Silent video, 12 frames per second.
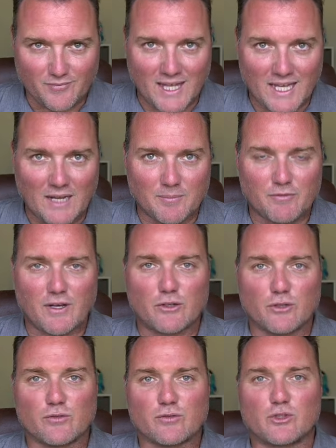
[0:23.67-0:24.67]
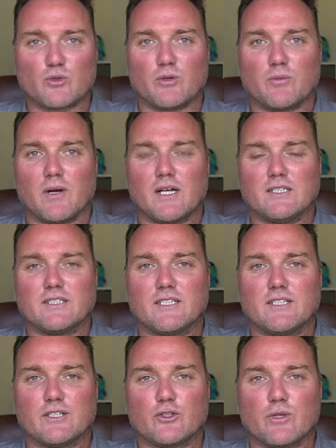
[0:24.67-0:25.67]
and I'm the founder of Restored Minds
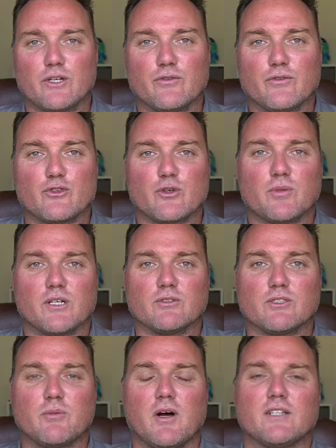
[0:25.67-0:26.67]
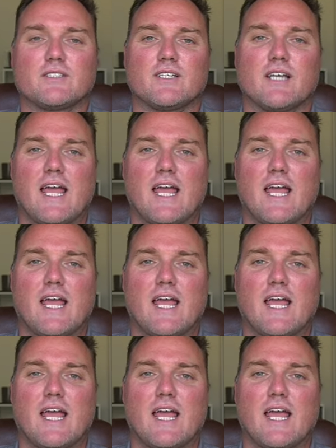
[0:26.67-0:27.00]
and the creator of the AAA Response.